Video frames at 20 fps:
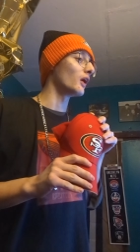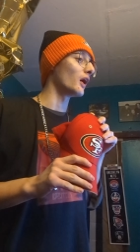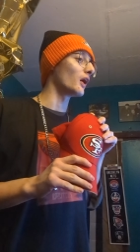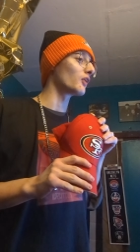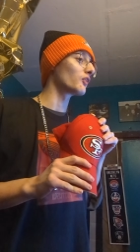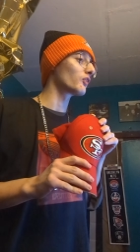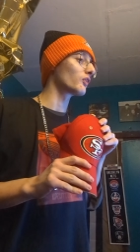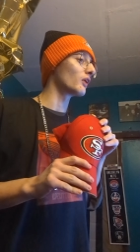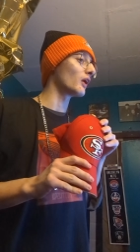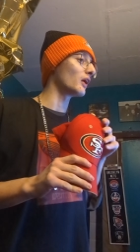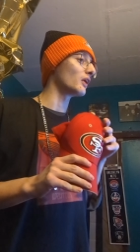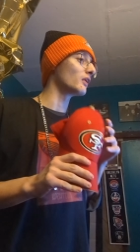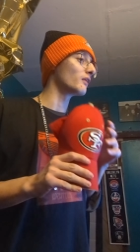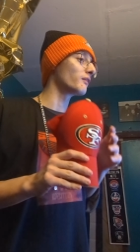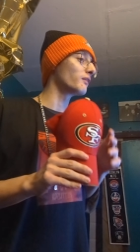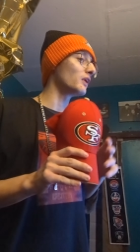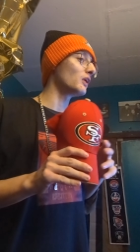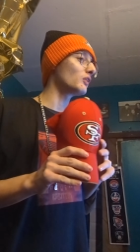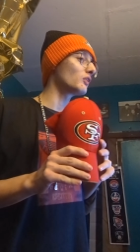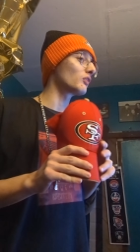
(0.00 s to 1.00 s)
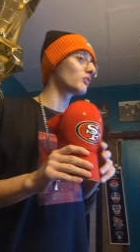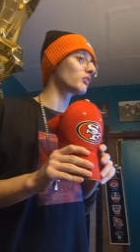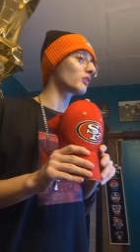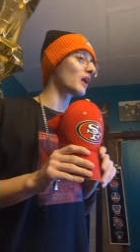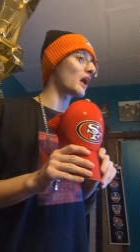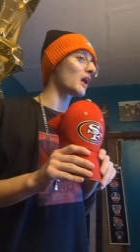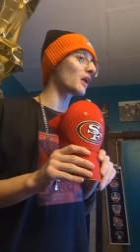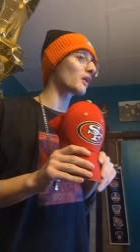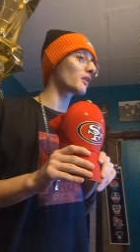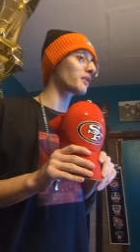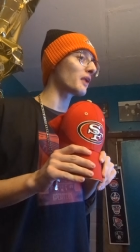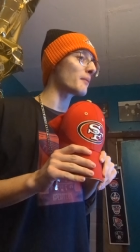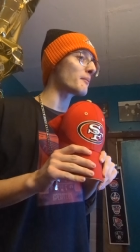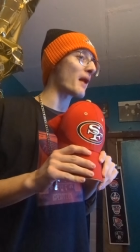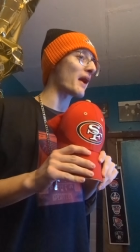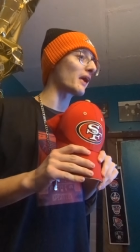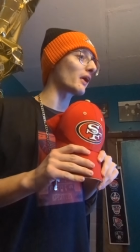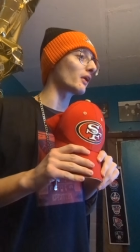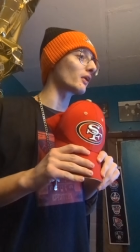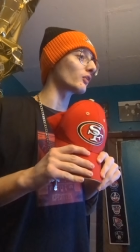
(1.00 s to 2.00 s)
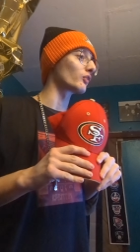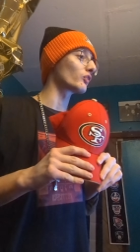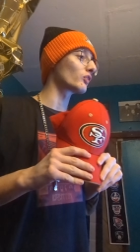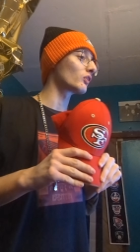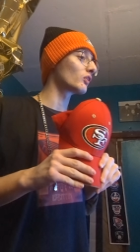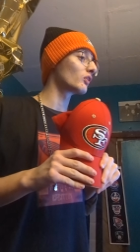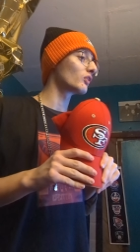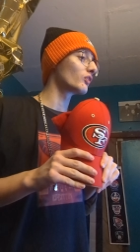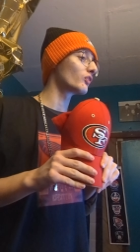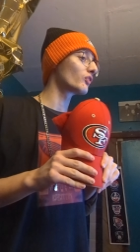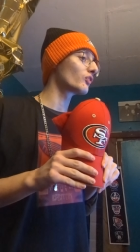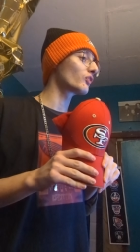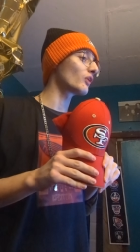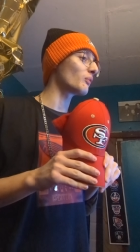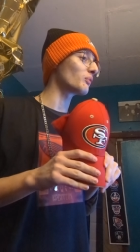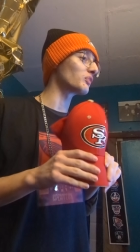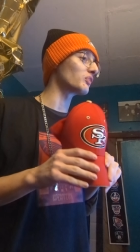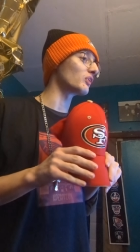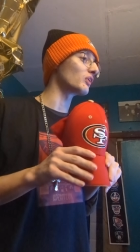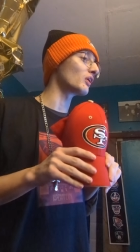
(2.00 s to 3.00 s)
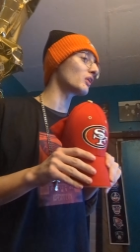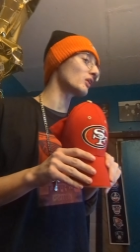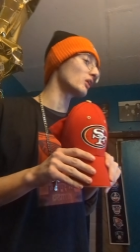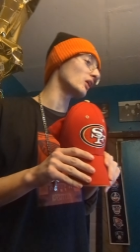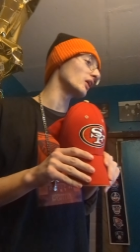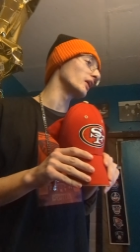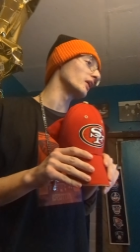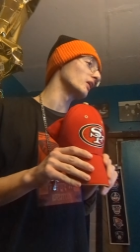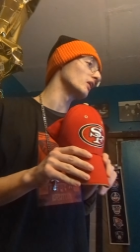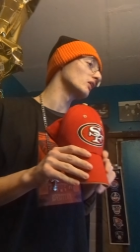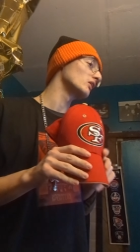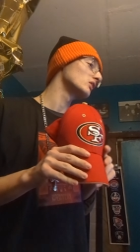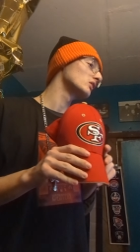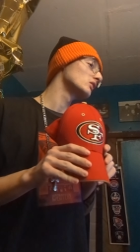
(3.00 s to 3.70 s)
as they defeat the Chicago Bears 17-9.